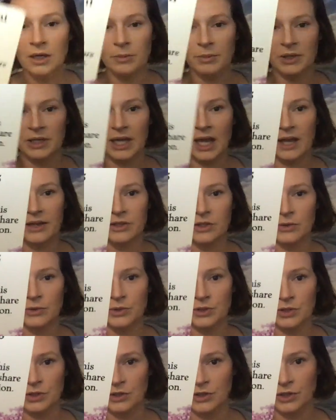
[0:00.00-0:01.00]
But yeah, you
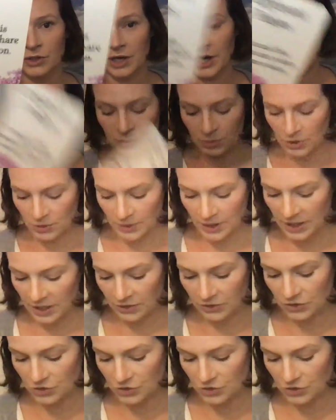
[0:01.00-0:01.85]
and your your counterpart right now,